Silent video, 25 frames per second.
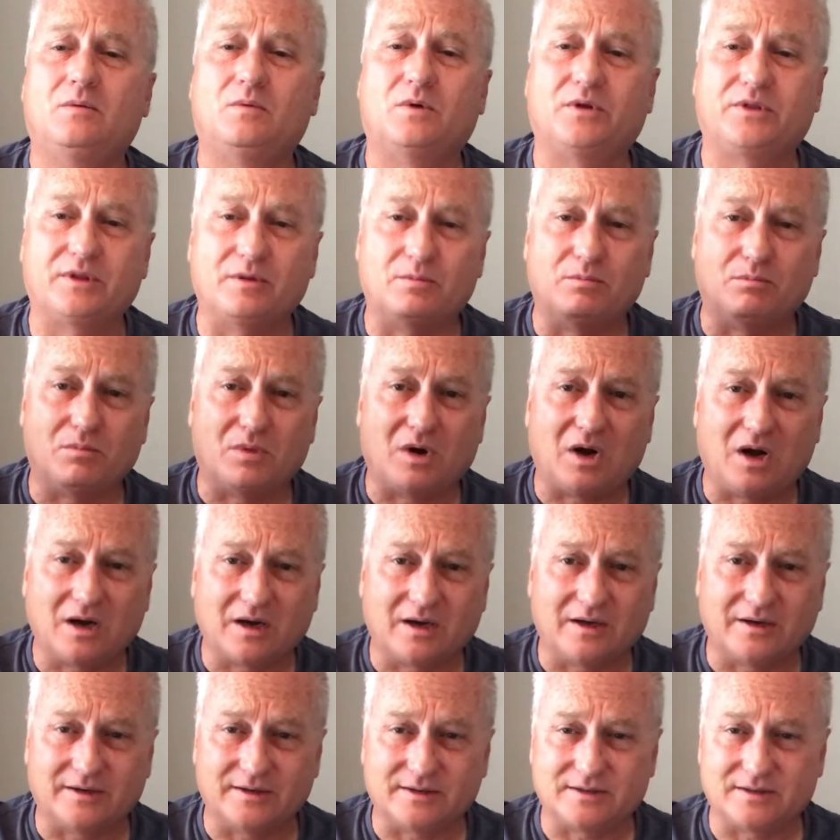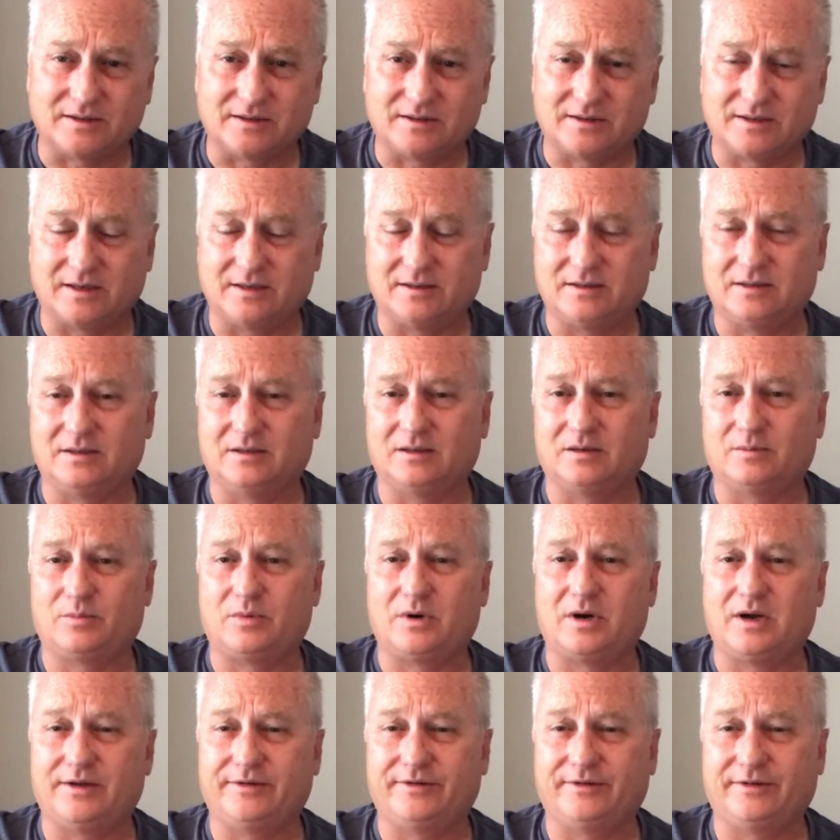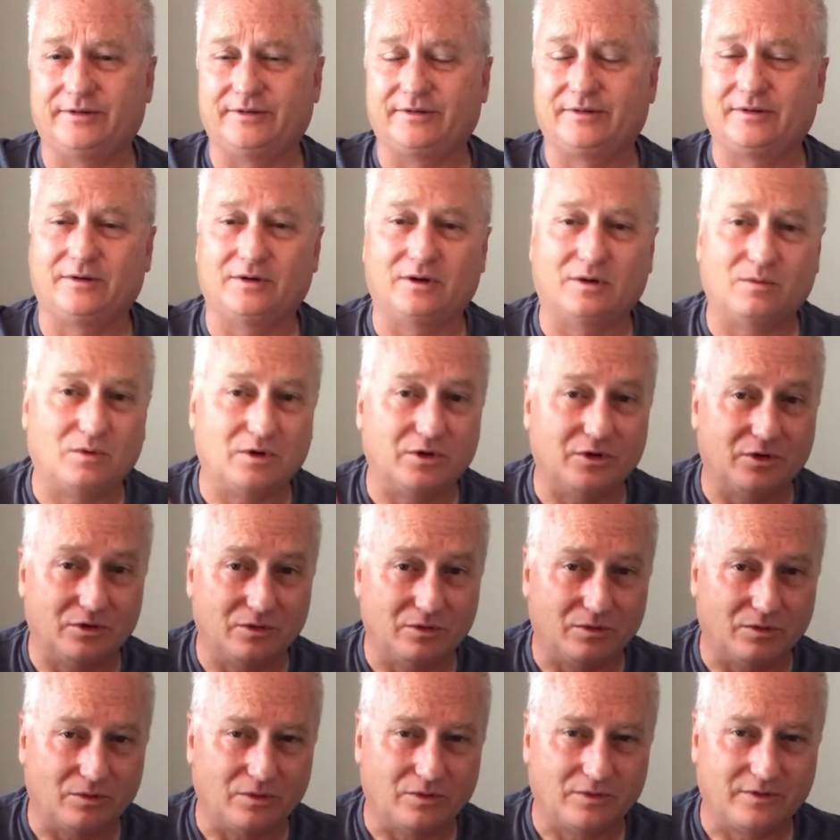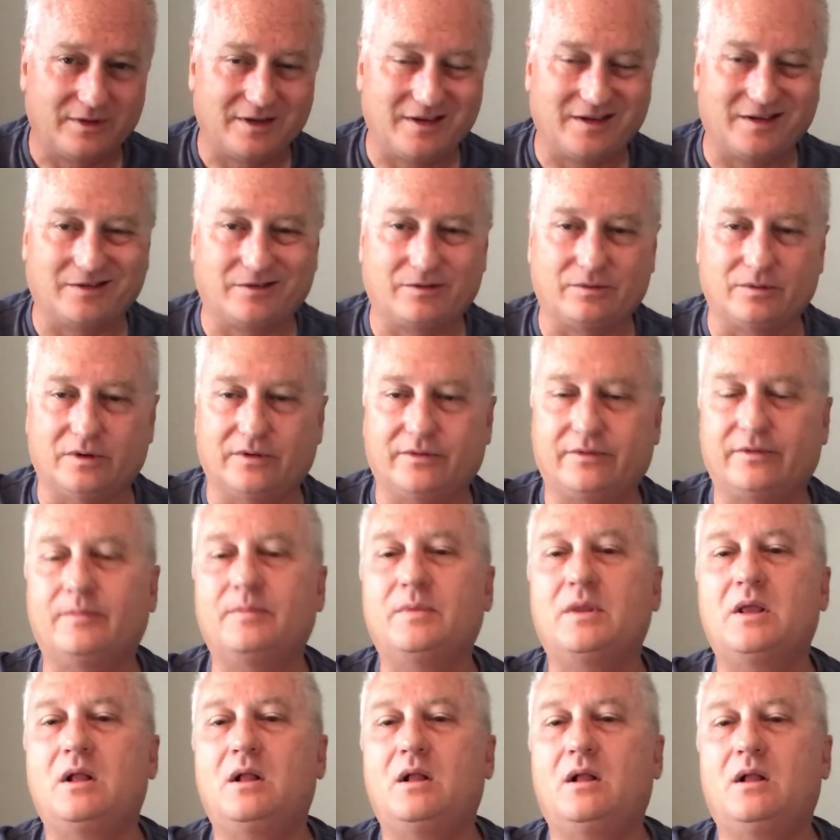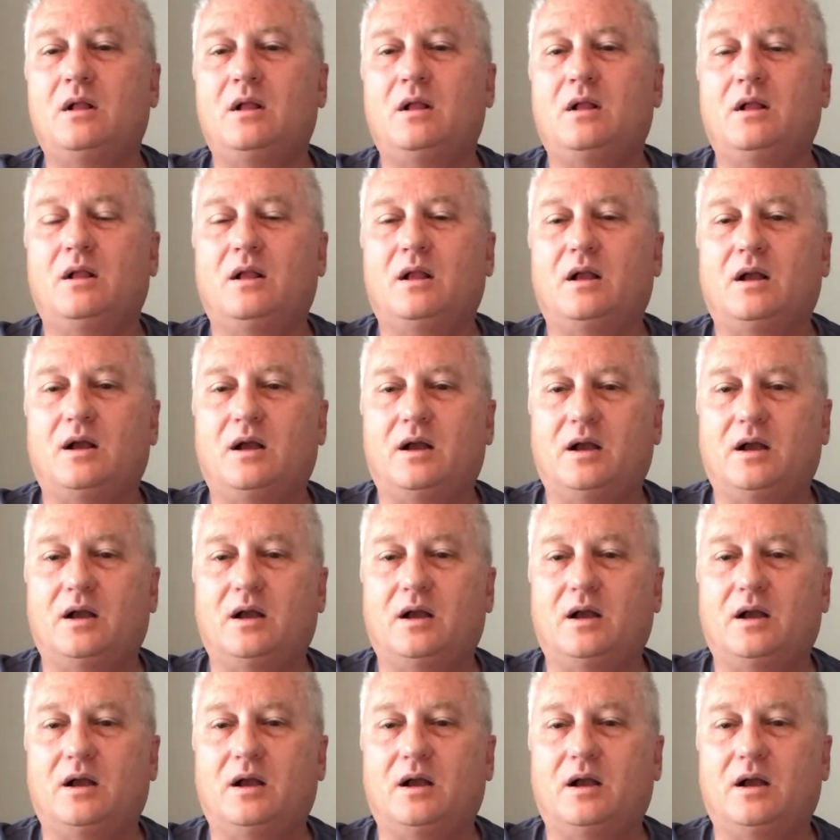what the market is dictating the prices, not what you think it's worth.